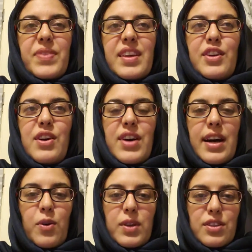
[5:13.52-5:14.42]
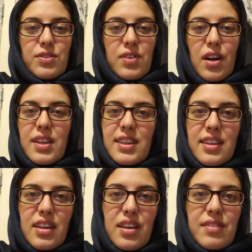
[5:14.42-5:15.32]
you know how when you fall
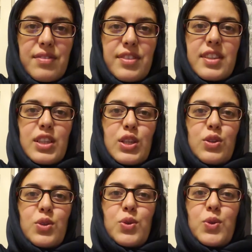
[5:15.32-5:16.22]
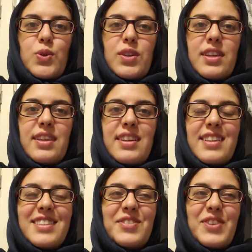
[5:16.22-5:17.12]
in love, you
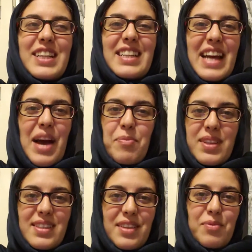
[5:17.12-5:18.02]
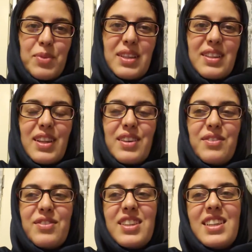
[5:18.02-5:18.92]
when it happens, I've been in love
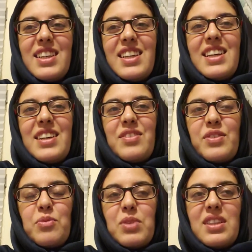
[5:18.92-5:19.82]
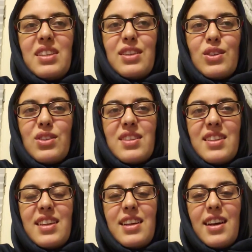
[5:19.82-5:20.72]
for many years,
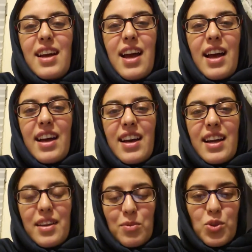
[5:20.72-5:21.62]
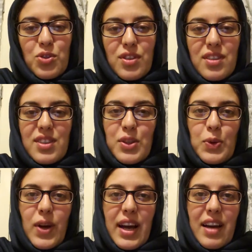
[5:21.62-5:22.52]
and I'm sure
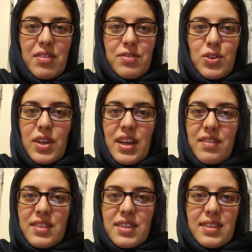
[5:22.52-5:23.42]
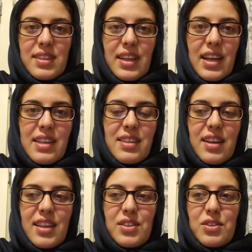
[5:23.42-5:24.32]
you have. If you haven't, I ask
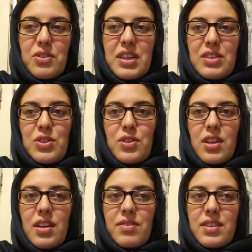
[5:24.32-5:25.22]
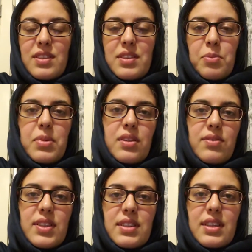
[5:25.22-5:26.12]
God to grant you love. This is a
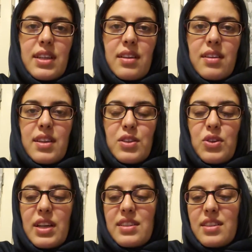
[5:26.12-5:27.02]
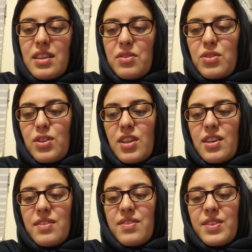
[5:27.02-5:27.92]
perfect day, I think, to ask God for
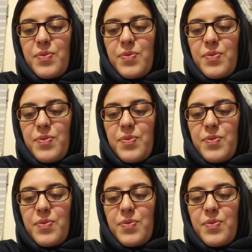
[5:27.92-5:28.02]
love.